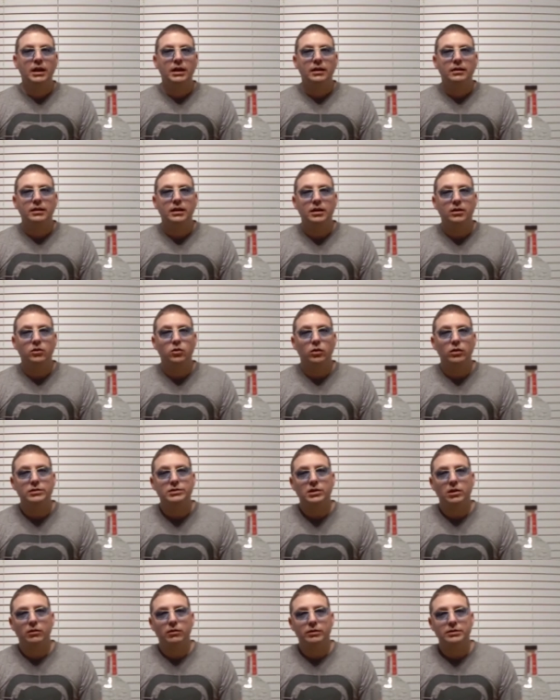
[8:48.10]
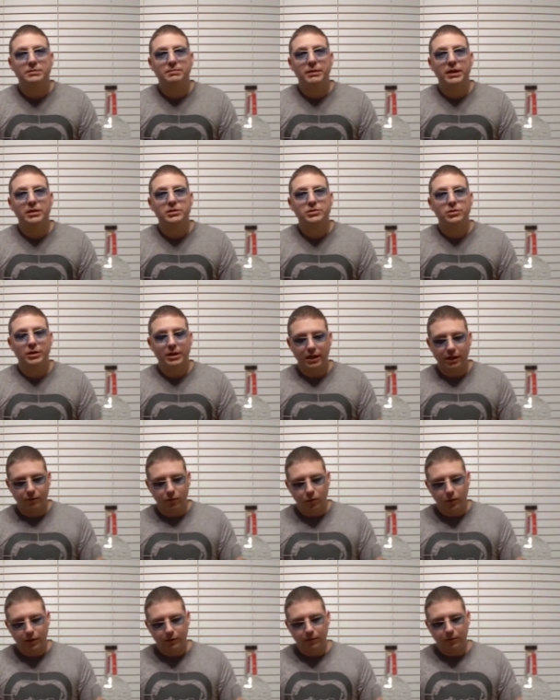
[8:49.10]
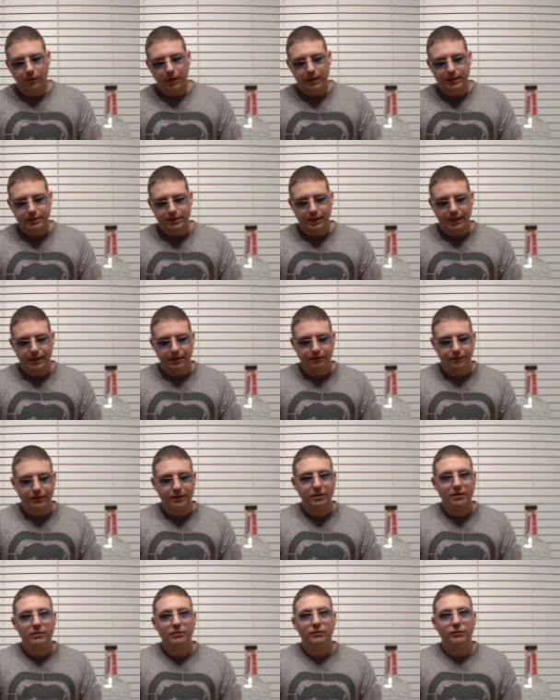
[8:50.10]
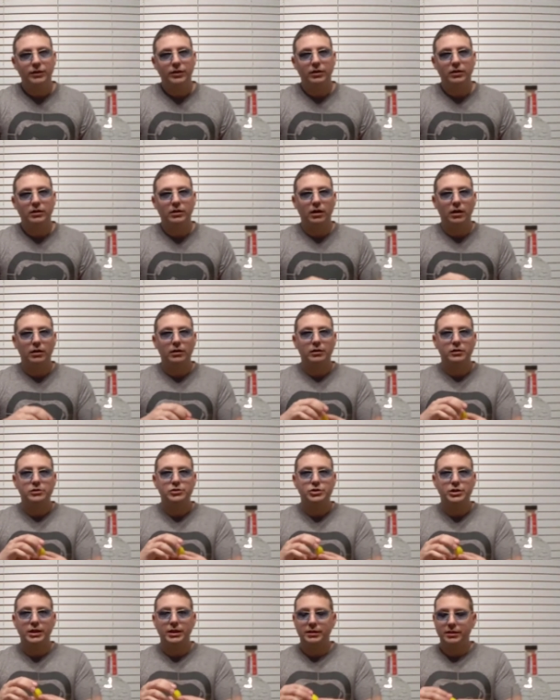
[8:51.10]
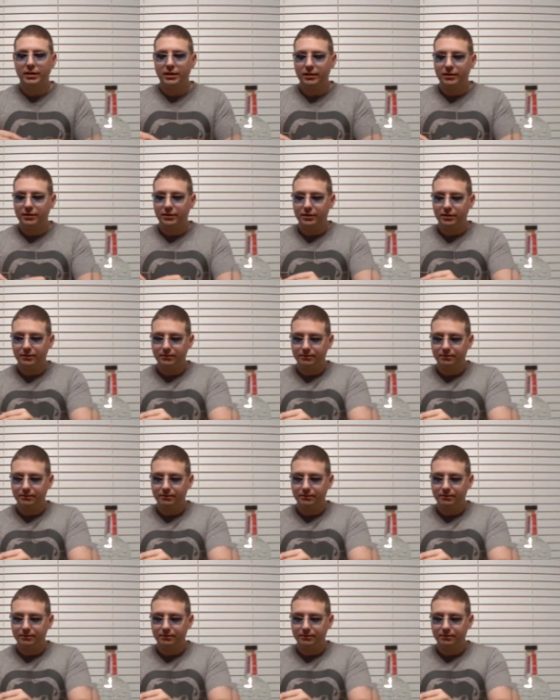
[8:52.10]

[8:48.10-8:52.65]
Then, of course, always make sure you have 1 wedge left for your garnish at the end.